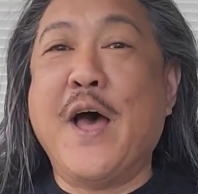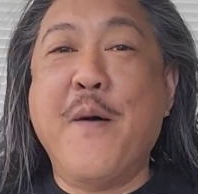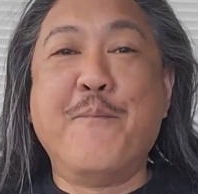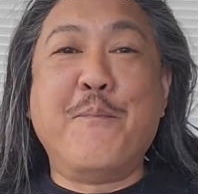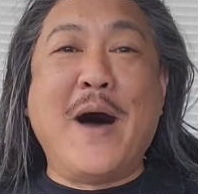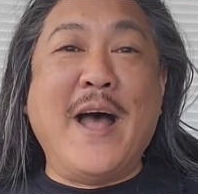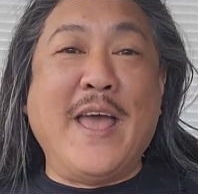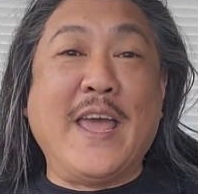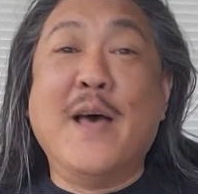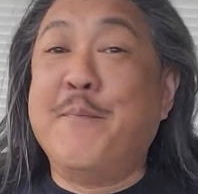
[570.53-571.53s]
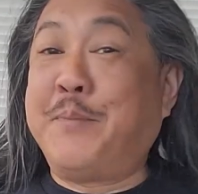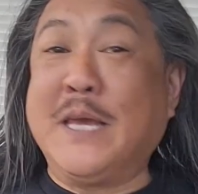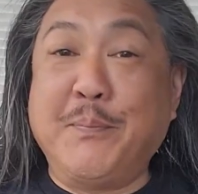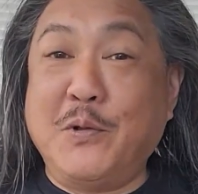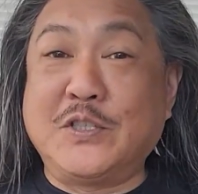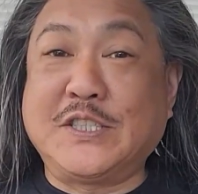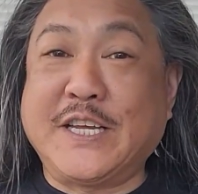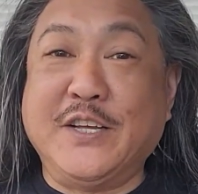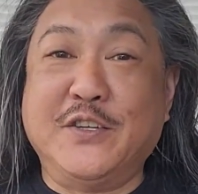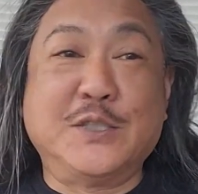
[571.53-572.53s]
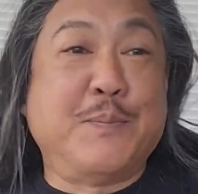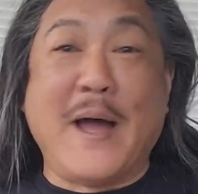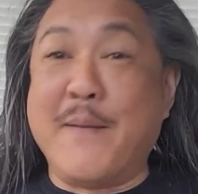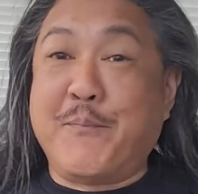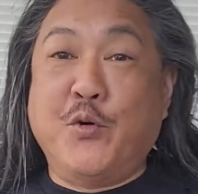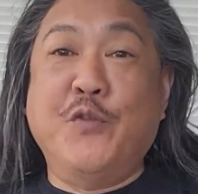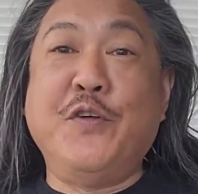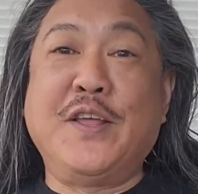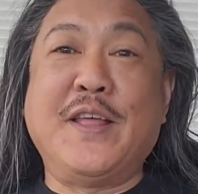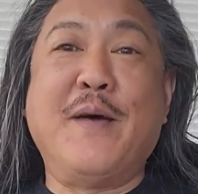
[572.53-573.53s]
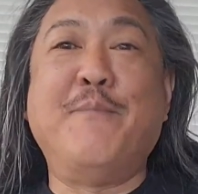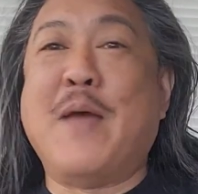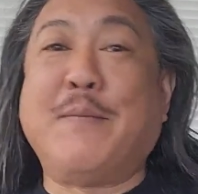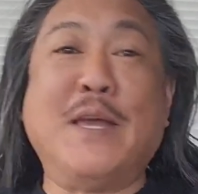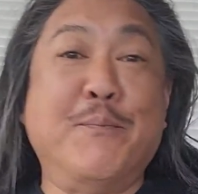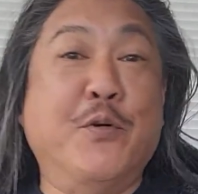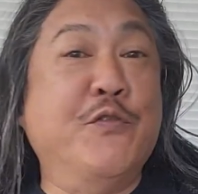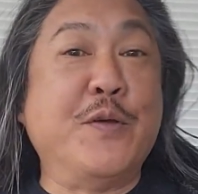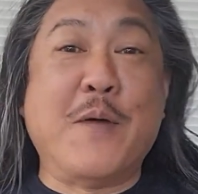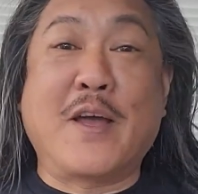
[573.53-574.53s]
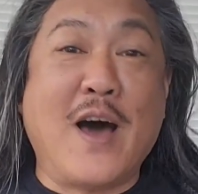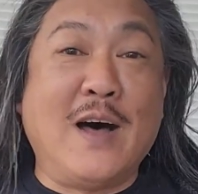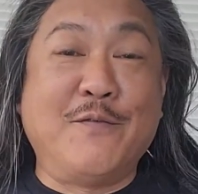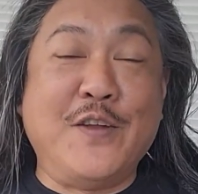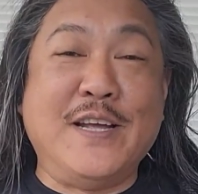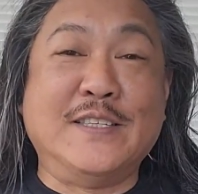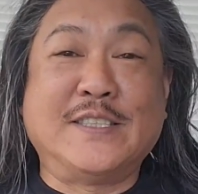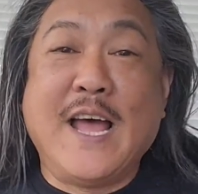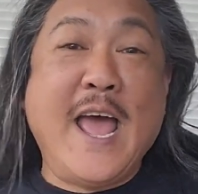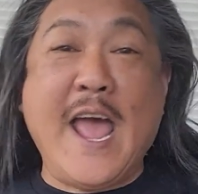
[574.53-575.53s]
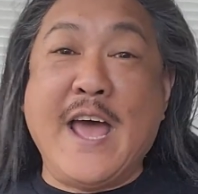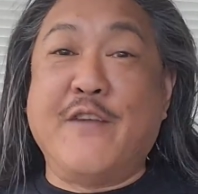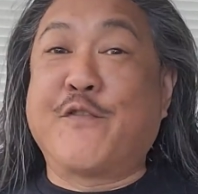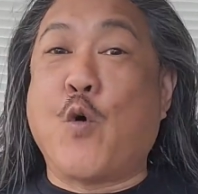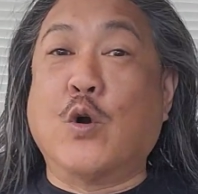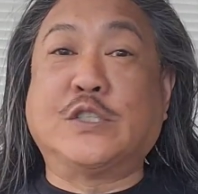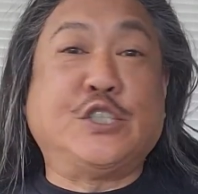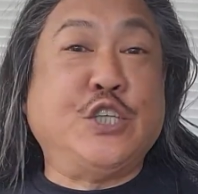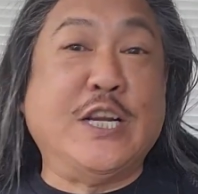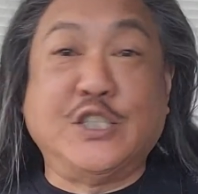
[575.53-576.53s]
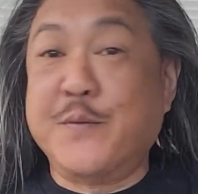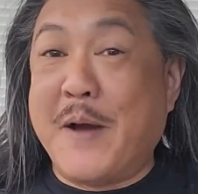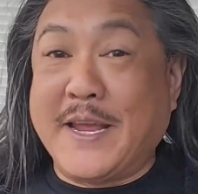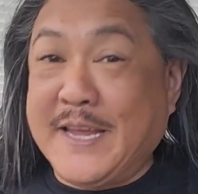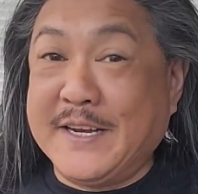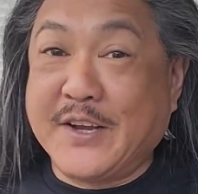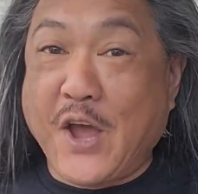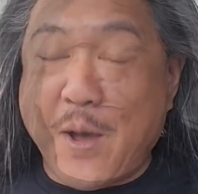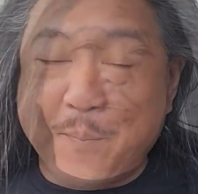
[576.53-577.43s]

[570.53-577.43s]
my people skills by improving them, maybe improving my confidence, and of course changing my income.